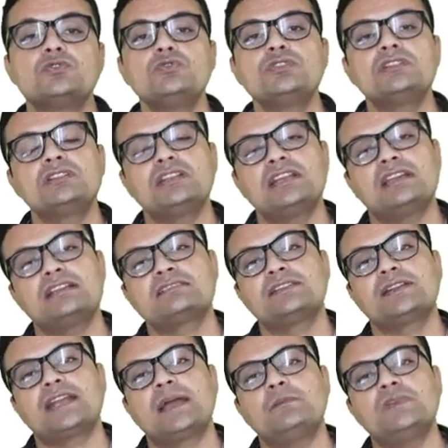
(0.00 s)
root test,
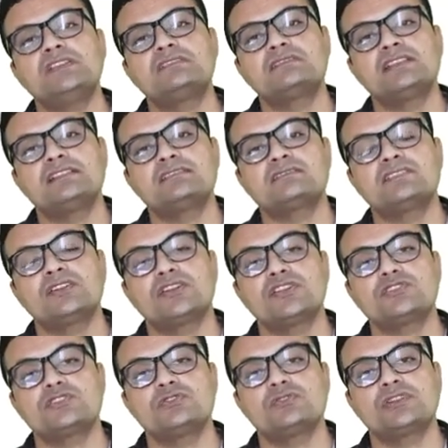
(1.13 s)
Rabi's test,
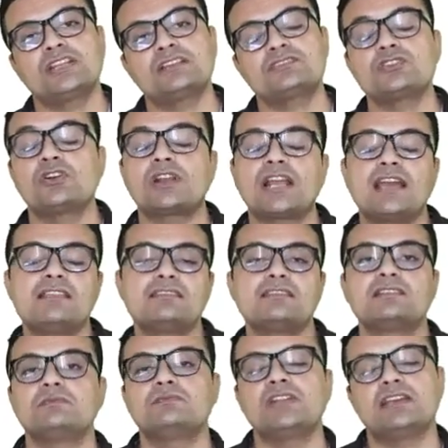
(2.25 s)
ratio test, or
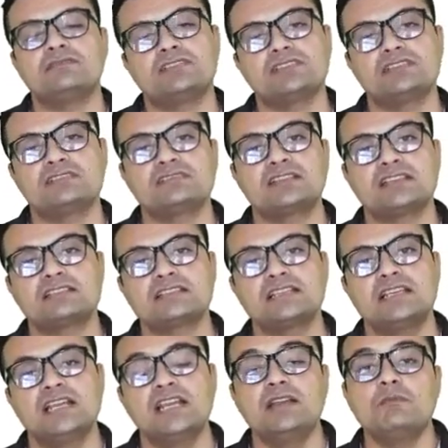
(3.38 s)
nth term divergence test.
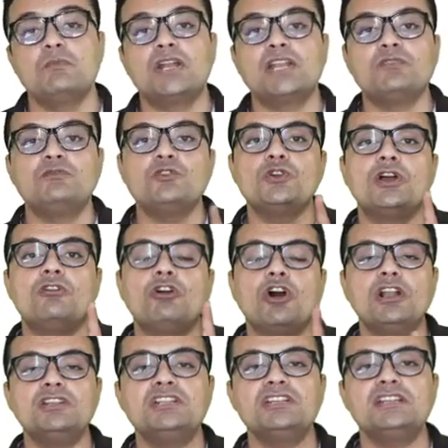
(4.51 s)
But if you have
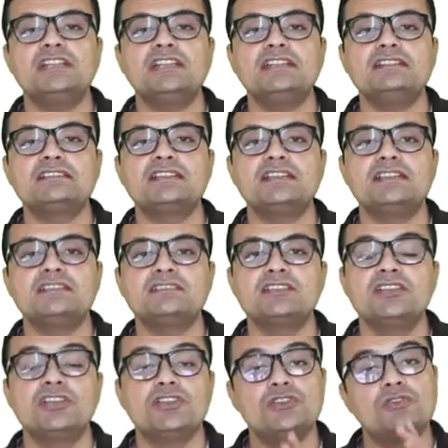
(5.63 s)
alternating series,
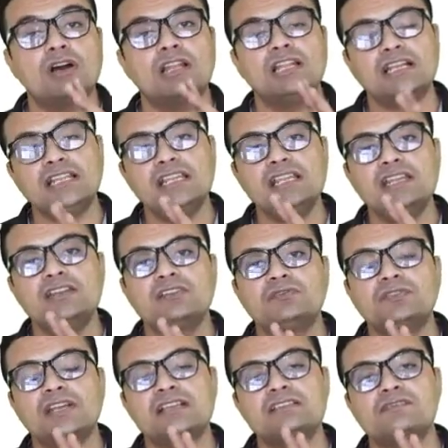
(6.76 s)
you are lucky
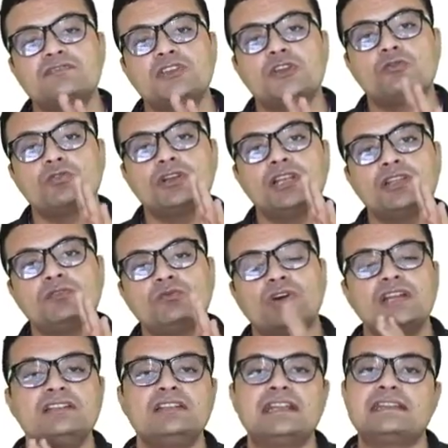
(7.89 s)
enough as we have only
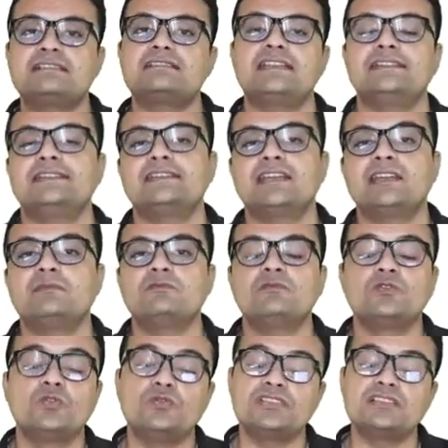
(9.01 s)
one test at a time,
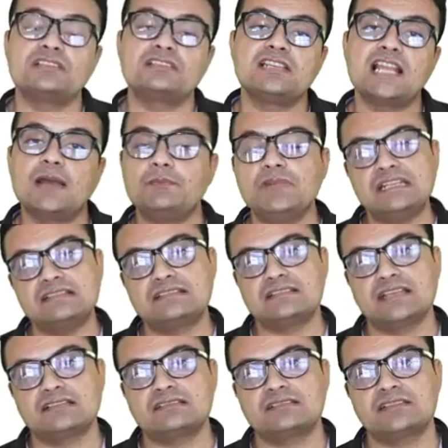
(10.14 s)
which is Leibnitz
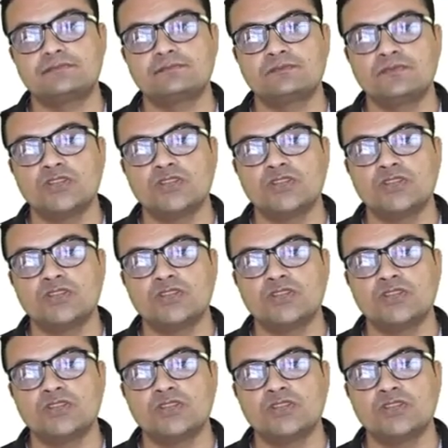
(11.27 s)
test.